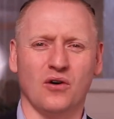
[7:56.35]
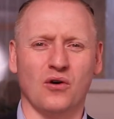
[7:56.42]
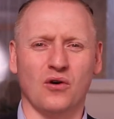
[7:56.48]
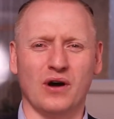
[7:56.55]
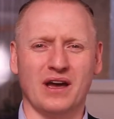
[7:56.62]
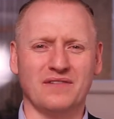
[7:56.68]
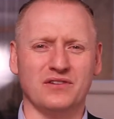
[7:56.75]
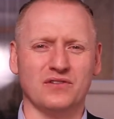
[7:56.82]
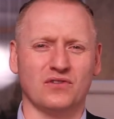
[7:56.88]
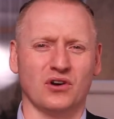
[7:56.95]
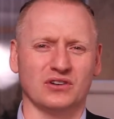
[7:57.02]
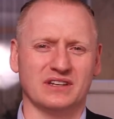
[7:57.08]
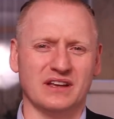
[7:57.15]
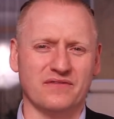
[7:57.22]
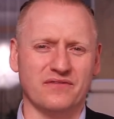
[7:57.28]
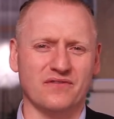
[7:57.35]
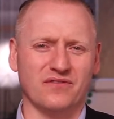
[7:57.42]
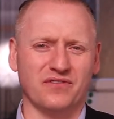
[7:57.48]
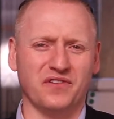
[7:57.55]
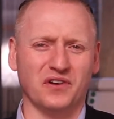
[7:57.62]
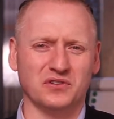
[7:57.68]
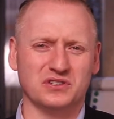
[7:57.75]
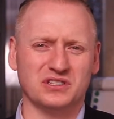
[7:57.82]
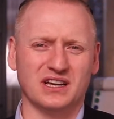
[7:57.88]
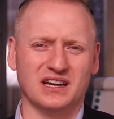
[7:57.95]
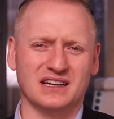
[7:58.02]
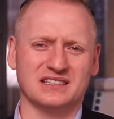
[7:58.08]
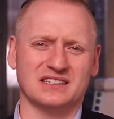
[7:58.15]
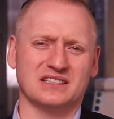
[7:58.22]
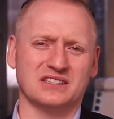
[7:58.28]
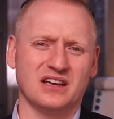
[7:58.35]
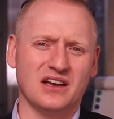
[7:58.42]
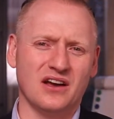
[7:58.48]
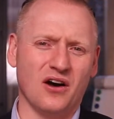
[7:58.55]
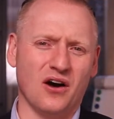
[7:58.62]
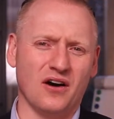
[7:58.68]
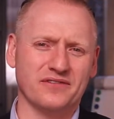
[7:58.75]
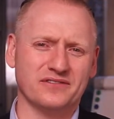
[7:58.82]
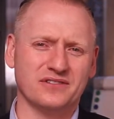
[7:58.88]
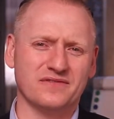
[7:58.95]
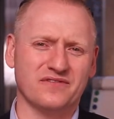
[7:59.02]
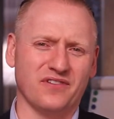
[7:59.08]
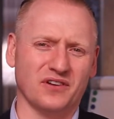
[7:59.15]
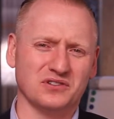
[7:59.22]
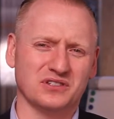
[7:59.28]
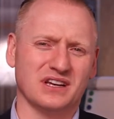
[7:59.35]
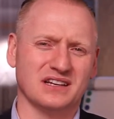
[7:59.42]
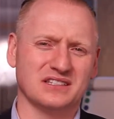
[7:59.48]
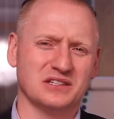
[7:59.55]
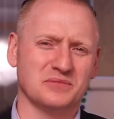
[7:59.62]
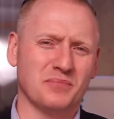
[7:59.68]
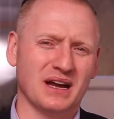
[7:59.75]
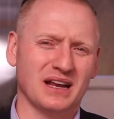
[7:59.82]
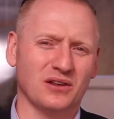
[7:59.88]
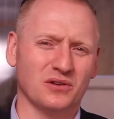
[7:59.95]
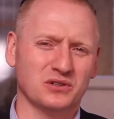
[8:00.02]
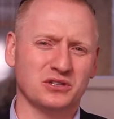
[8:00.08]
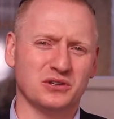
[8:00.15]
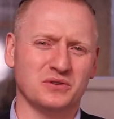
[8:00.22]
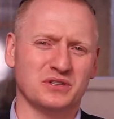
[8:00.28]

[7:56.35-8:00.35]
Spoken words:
Or if you've got different font sizes, often font sizes might look